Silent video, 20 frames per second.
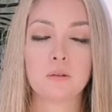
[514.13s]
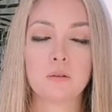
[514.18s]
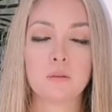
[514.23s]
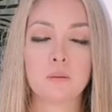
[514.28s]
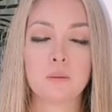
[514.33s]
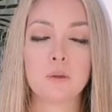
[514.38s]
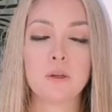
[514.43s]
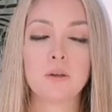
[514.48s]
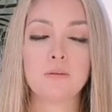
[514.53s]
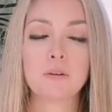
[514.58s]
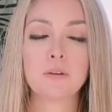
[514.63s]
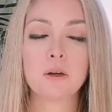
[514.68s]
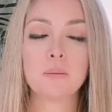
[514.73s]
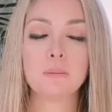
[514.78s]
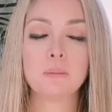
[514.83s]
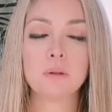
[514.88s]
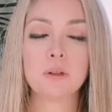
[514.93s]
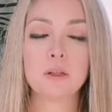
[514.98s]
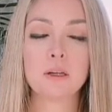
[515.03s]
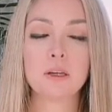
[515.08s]
When you've
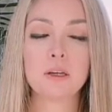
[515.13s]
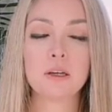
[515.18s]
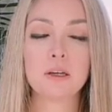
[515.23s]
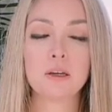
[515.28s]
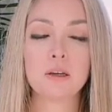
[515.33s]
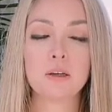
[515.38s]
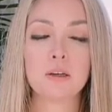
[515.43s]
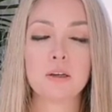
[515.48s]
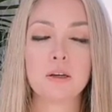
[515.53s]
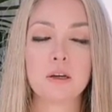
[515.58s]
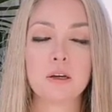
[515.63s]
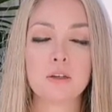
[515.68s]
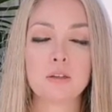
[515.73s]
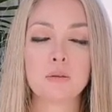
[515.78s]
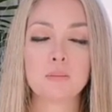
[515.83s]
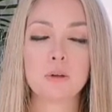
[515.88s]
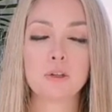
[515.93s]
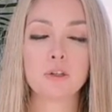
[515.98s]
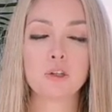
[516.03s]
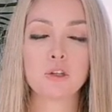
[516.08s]
completed
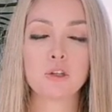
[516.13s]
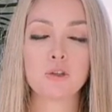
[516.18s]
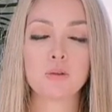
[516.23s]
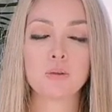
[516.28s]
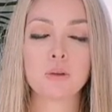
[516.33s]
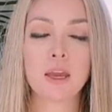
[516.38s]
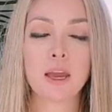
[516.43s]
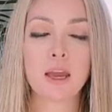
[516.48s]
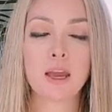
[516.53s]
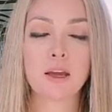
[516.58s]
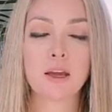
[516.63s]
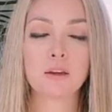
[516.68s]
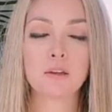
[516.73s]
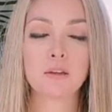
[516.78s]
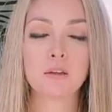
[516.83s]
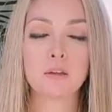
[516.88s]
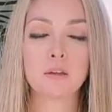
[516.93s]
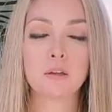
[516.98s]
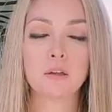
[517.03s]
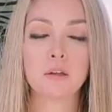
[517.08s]
as much as you
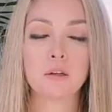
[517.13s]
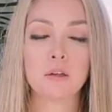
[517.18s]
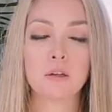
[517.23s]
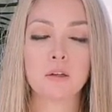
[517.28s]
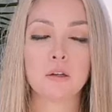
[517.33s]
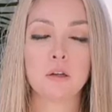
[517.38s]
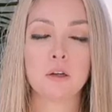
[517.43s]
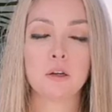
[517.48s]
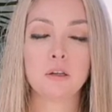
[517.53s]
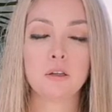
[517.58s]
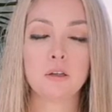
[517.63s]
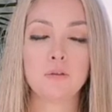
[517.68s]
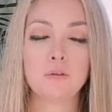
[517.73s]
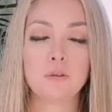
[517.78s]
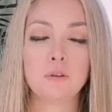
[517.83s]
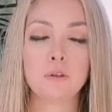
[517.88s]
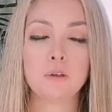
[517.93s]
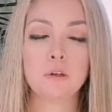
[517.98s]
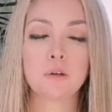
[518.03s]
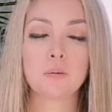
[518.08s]
can and you
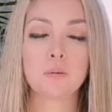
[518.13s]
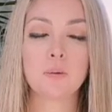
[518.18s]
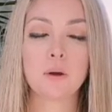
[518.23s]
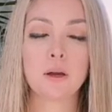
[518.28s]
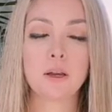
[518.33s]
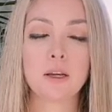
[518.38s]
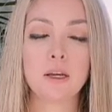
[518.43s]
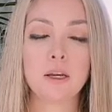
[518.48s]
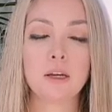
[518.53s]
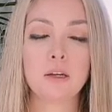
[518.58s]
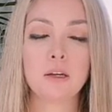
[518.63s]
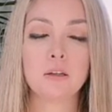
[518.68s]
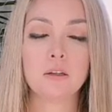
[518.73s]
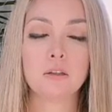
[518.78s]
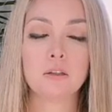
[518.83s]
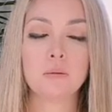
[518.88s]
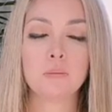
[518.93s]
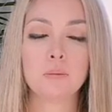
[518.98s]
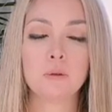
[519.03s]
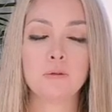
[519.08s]
feel you're ready
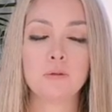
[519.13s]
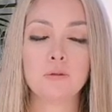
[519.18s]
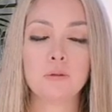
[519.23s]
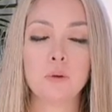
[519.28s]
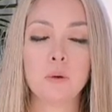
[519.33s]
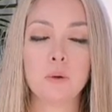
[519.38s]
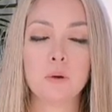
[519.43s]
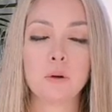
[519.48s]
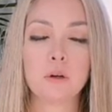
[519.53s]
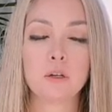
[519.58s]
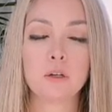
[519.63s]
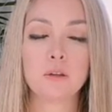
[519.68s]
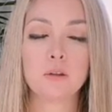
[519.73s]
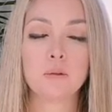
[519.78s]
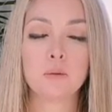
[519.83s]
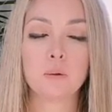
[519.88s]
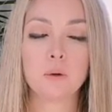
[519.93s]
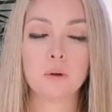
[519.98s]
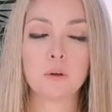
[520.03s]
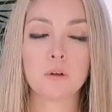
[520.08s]
to move forward in the
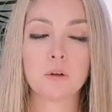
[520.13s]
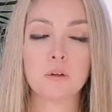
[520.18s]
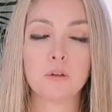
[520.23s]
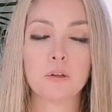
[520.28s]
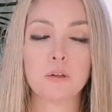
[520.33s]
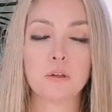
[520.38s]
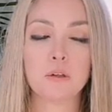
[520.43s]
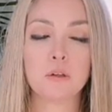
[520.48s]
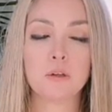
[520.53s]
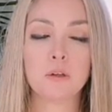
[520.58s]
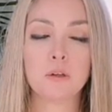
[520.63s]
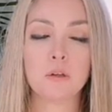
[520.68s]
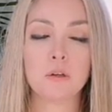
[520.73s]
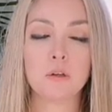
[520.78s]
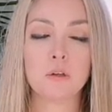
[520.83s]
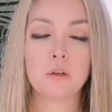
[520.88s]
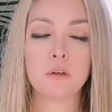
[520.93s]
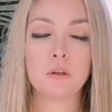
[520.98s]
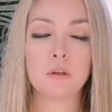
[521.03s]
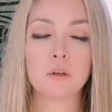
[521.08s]
world,
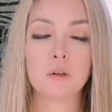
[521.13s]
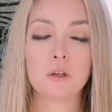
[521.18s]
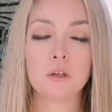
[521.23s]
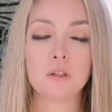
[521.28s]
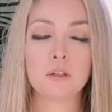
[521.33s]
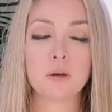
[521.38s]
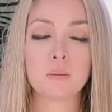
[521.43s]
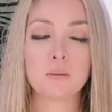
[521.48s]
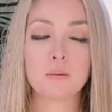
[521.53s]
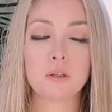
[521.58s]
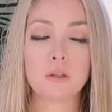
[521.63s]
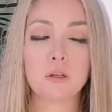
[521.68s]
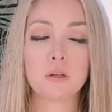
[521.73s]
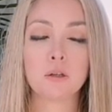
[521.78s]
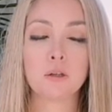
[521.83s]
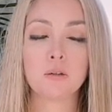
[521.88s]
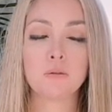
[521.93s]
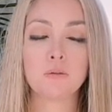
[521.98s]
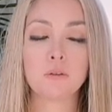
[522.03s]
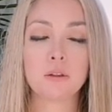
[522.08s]
it's up to
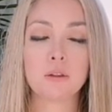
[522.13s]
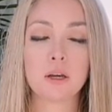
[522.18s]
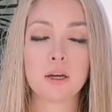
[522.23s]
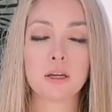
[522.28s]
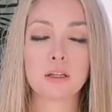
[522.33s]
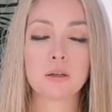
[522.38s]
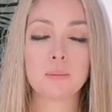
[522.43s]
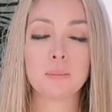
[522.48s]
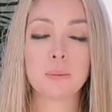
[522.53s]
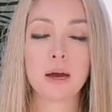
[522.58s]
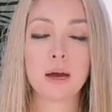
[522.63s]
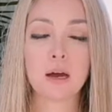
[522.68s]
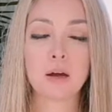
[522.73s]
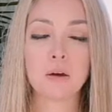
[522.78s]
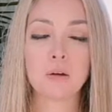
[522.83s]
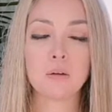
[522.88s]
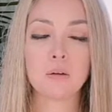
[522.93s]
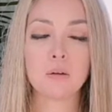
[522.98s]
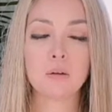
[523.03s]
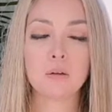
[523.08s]
you if you'd like to
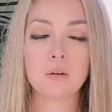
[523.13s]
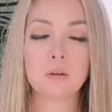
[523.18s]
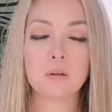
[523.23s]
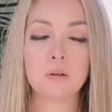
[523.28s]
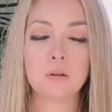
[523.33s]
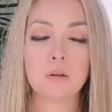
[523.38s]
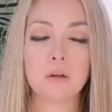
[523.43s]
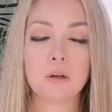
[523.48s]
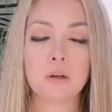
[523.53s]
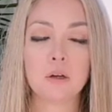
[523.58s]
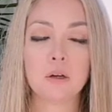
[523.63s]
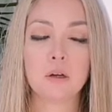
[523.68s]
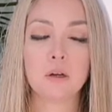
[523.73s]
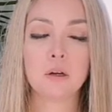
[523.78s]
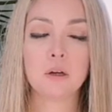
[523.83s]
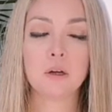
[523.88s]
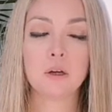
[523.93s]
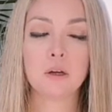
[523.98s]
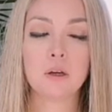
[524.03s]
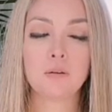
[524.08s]
bow.
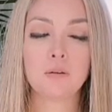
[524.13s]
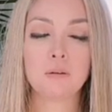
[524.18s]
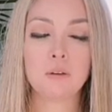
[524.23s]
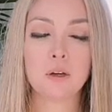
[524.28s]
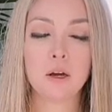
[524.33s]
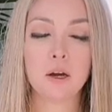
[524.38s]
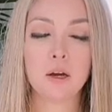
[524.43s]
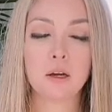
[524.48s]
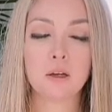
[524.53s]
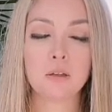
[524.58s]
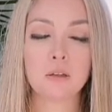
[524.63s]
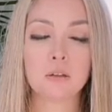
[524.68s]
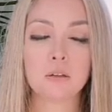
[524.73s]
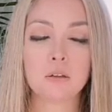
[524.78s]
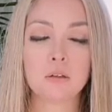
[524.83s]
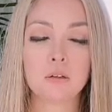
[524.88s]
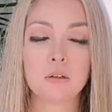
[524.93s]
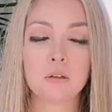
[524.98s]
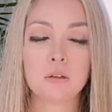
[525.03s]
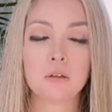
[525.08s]
If not,
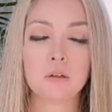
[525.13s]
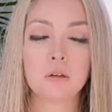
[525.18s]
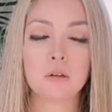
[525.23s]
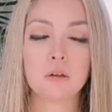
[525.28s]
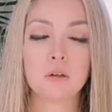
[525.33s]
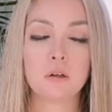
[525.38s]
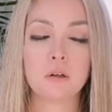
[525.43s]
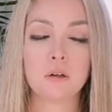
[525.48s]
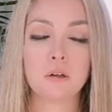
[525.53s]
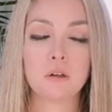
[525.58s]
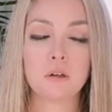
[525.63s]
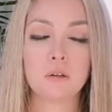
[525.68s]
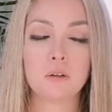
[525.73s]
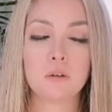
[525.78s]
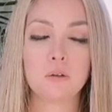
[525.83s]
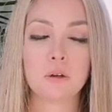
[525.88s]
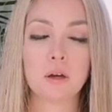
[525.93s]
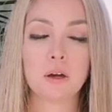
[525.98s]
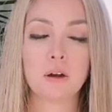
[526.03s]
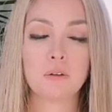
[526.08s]

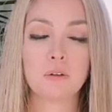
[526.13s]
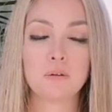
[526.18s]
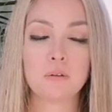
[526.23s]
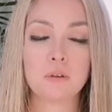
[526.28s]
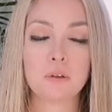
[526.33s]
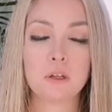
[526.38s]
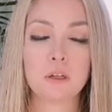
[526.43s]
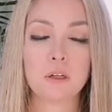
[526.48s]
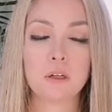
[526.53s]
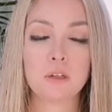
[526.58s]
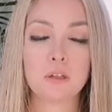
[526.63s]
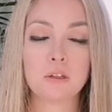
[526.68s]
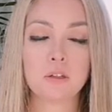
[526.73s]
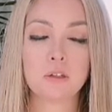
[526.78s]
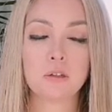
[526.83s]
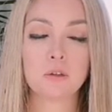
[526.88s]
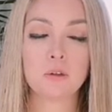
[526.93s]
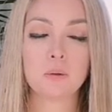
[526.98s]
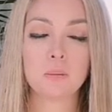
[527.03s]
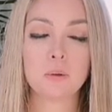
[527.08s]
you carefully
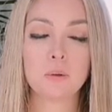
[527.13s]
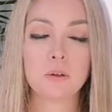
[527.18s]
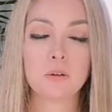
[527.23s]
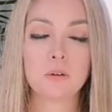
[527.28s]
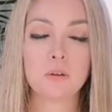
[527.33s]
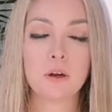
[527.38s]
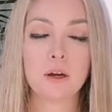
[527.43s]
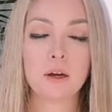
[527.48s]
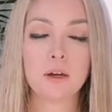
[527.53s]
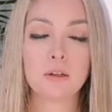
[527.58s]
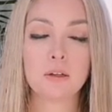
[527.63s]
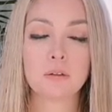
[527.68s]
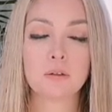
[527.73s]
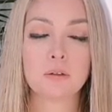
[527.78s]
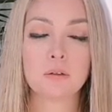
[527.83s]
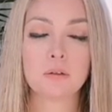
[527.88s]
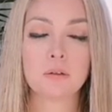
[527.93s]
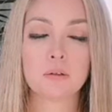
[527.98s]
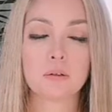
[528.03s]
just open your eyes.